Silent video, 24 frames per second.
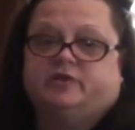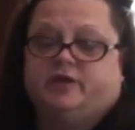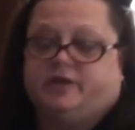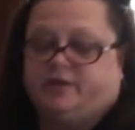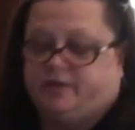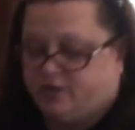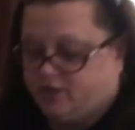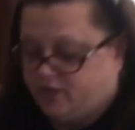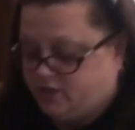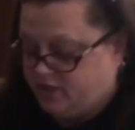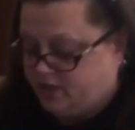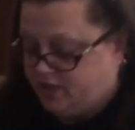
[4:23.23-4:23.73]
I
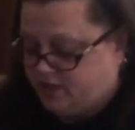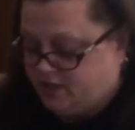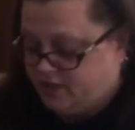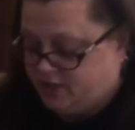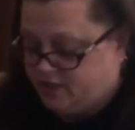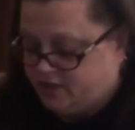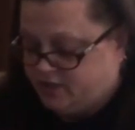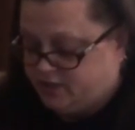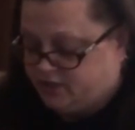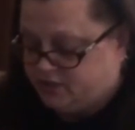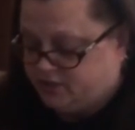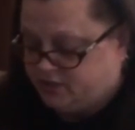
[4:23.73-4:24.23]

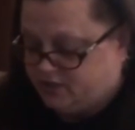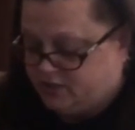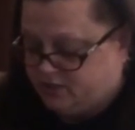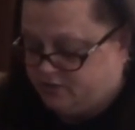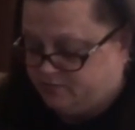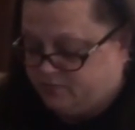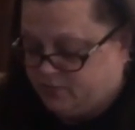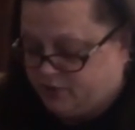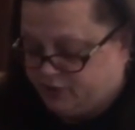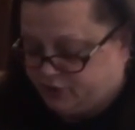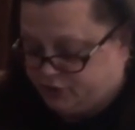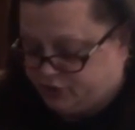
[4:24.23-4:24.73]
could, did
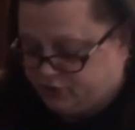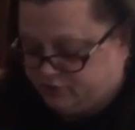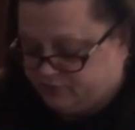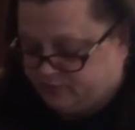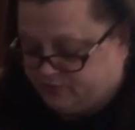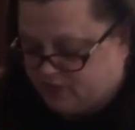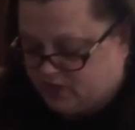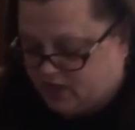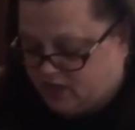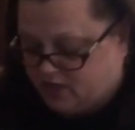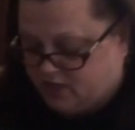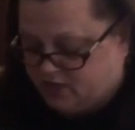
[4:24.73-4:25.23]

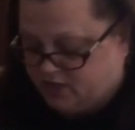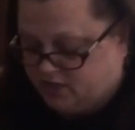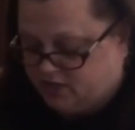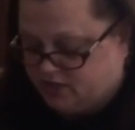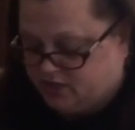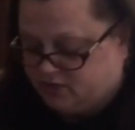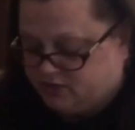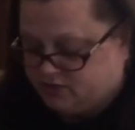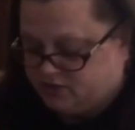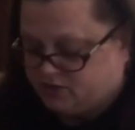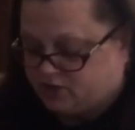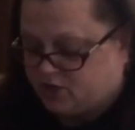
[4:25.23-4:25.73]
mushrooms,
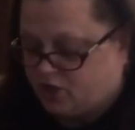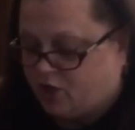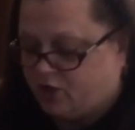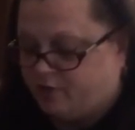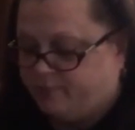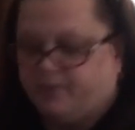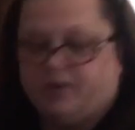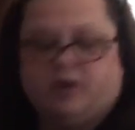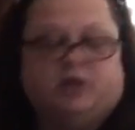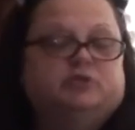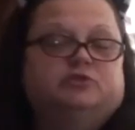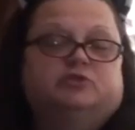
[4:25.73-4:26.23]
onions,
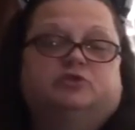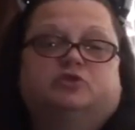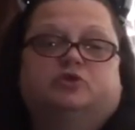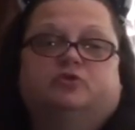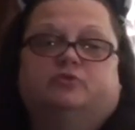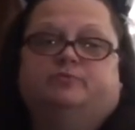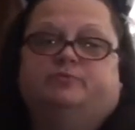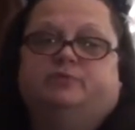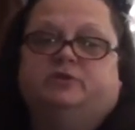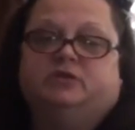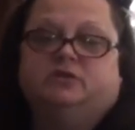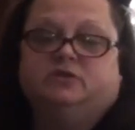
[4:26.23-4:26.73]

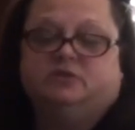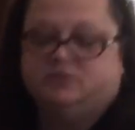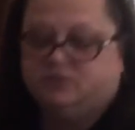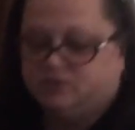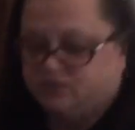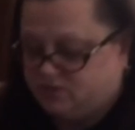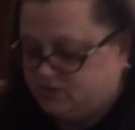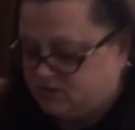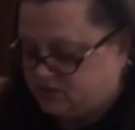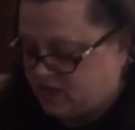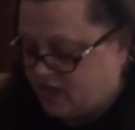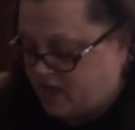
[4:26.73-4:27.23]
garbanzo
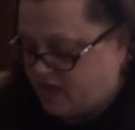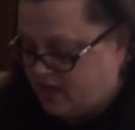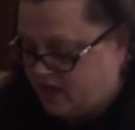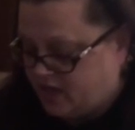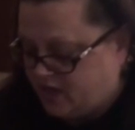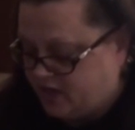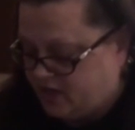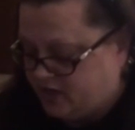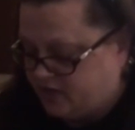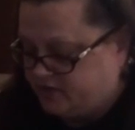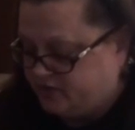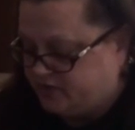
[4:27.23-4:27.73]
beans,
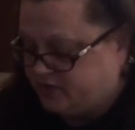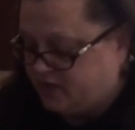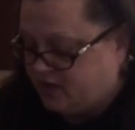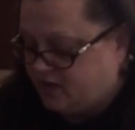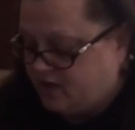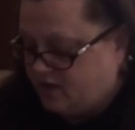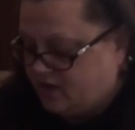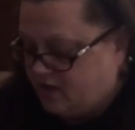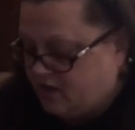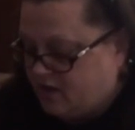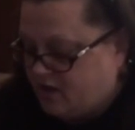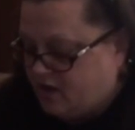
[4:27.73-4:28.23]
and
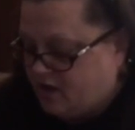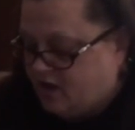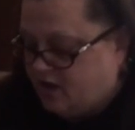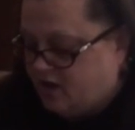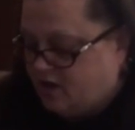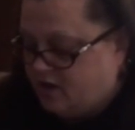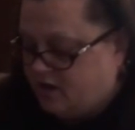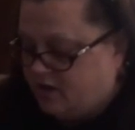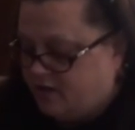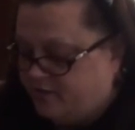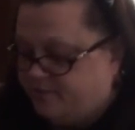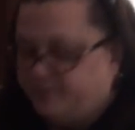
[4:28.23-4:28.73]

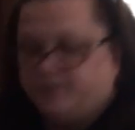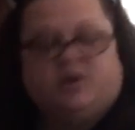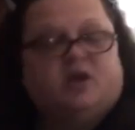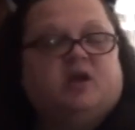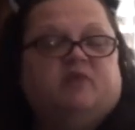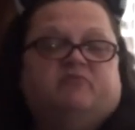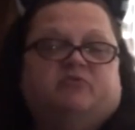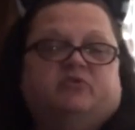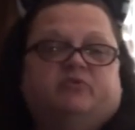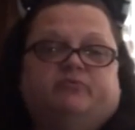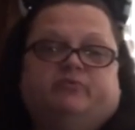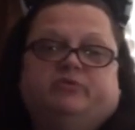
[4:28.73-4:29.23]
um,
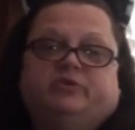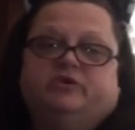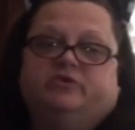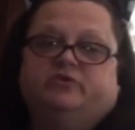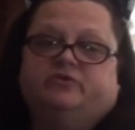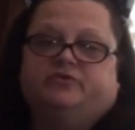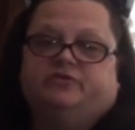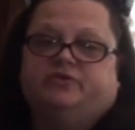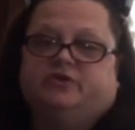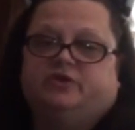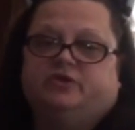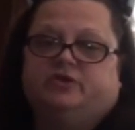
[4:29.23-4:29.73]
Kevin
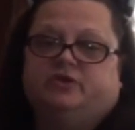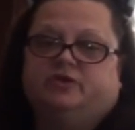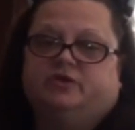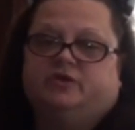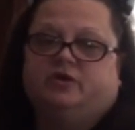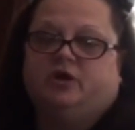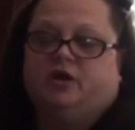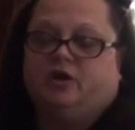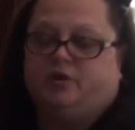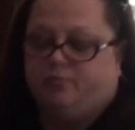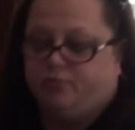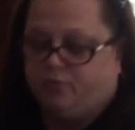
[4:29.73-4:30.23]
peeled
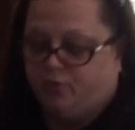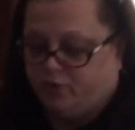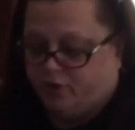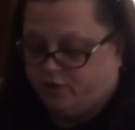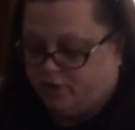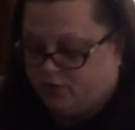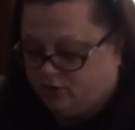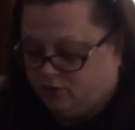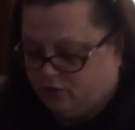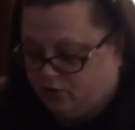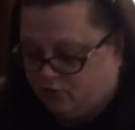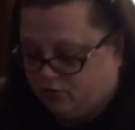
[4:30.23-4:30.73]
the El
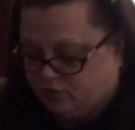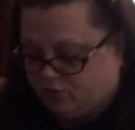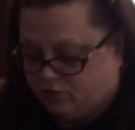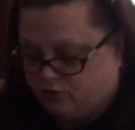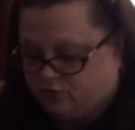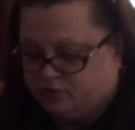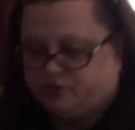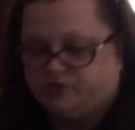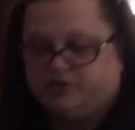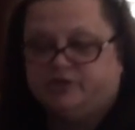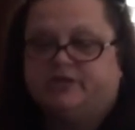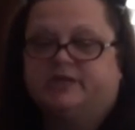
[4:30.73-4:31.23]
Pollo
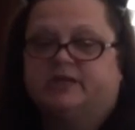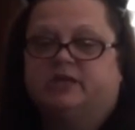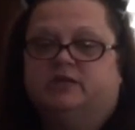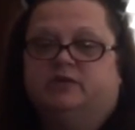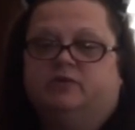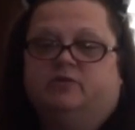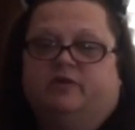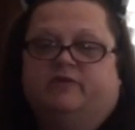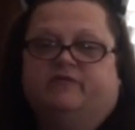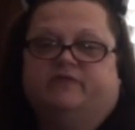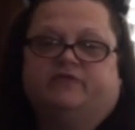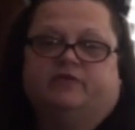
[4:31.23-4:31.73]
Loco
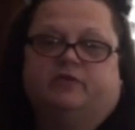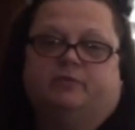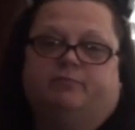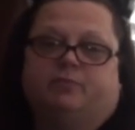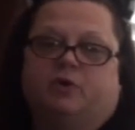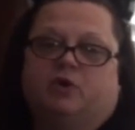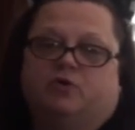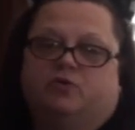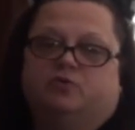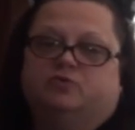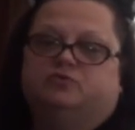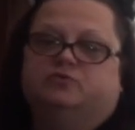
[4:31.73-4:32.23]
chicken off the
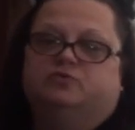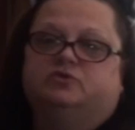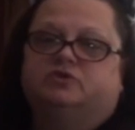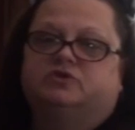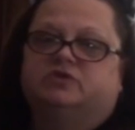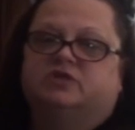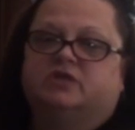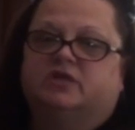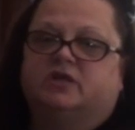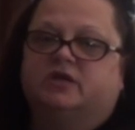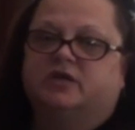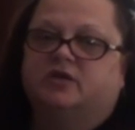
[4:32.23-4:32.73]

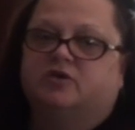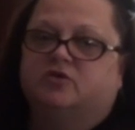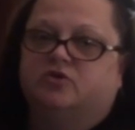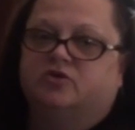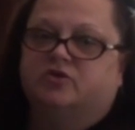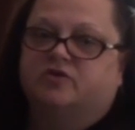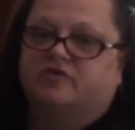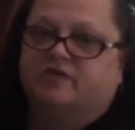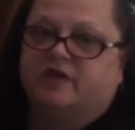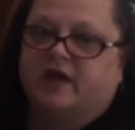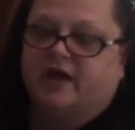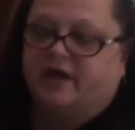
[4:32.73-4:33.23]
bones and I
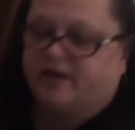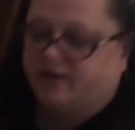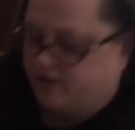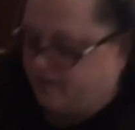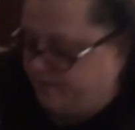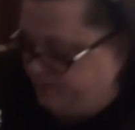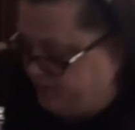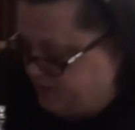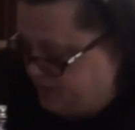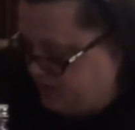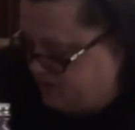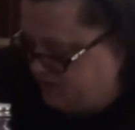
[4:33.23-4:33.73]
cooked that
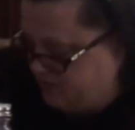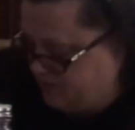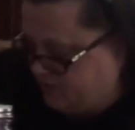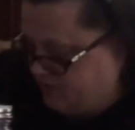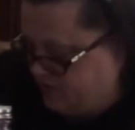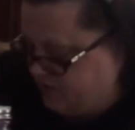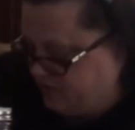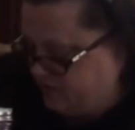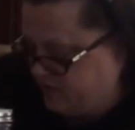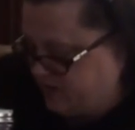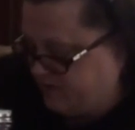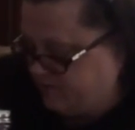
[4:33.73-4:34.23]
up in
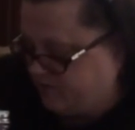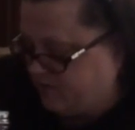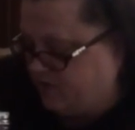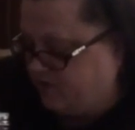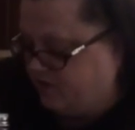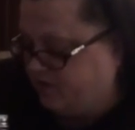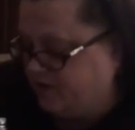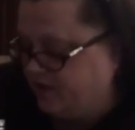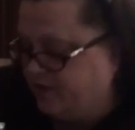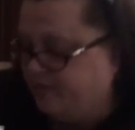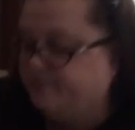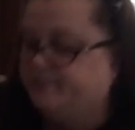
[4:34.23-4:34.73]
with
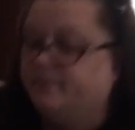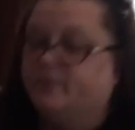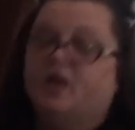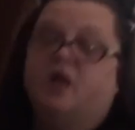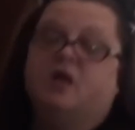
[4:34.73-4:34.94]
everything.